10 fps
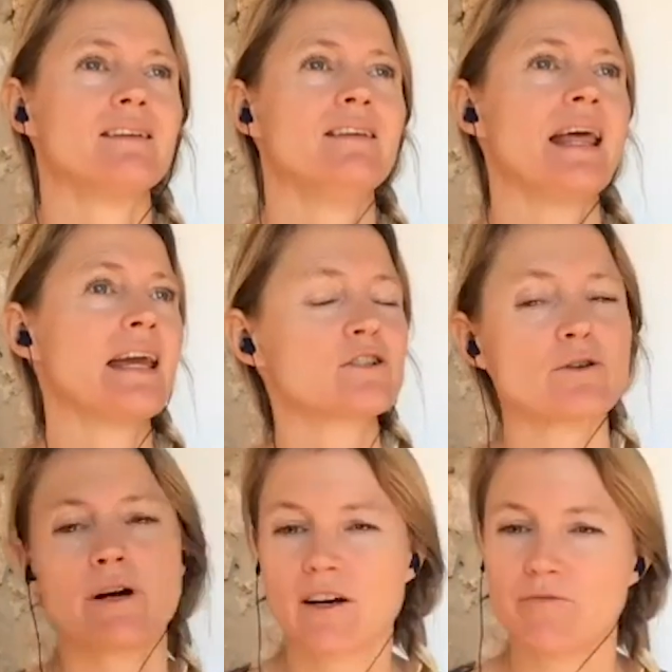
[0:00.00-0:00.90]
later
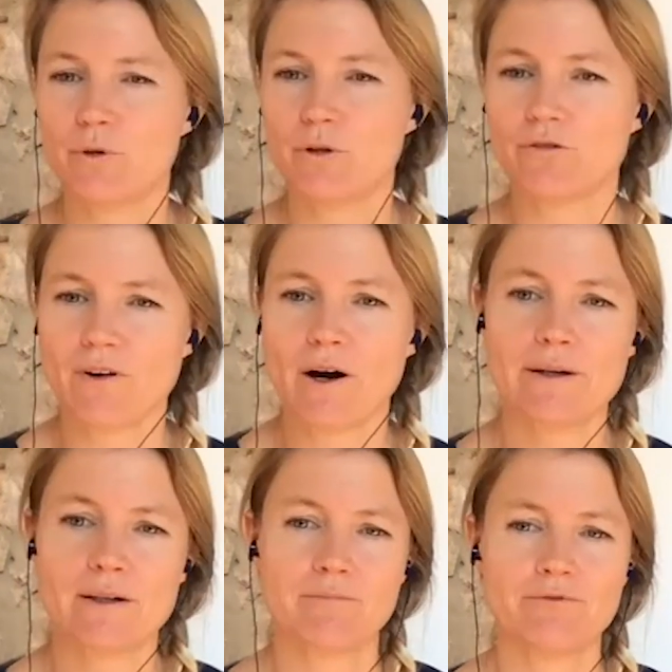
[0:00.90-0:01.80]
on, I've moved far
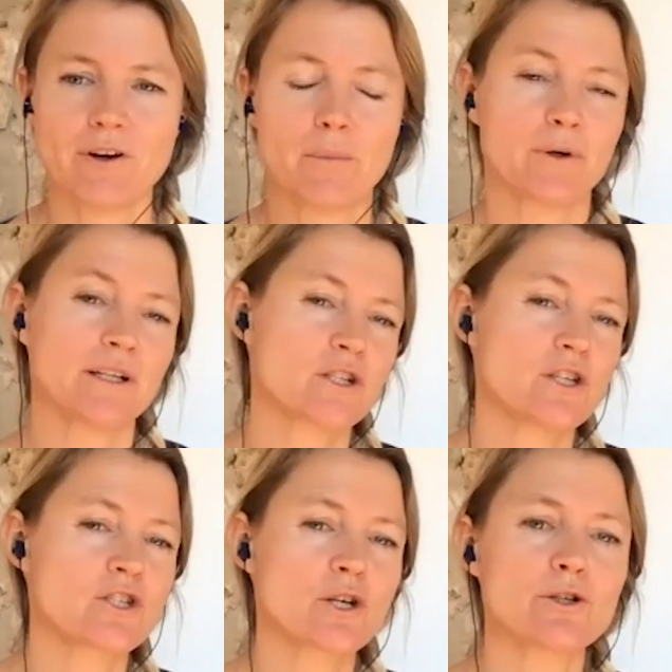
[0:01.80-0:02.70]
in, far more into
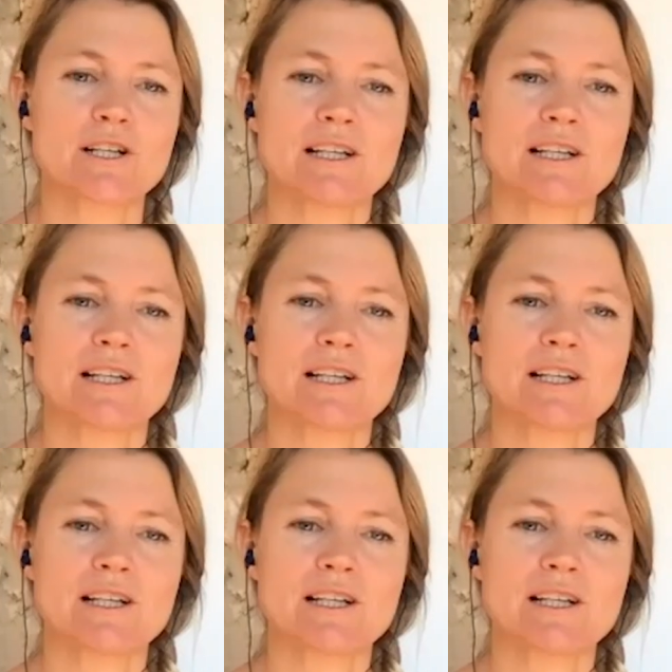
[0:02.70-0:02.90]
the social